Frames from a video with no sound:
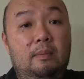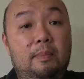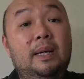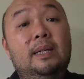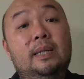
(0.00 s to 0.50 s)

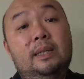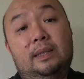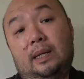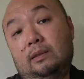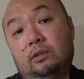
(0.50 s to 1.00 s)
bigger
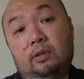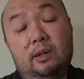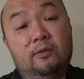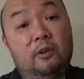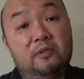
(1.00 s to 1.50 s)
than
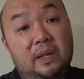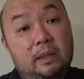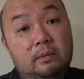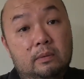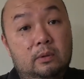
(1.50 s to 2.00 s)
24
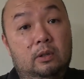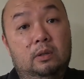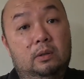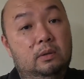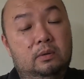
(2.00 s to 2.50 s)
feet
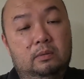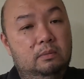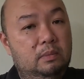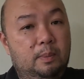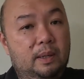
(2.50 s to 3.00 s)
or
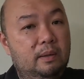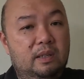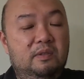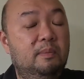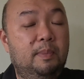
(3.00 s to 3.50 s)
maybe
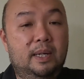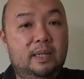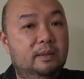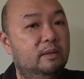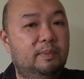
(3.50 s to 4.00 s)
even
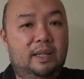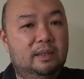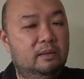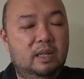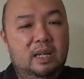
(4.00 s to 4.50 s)
bigger by
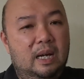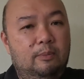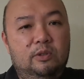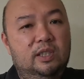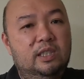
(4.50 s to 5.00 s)

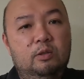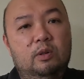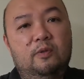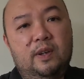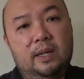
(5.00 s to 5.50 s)
up to 30
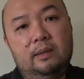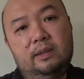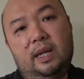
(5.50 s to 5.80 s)
over feet.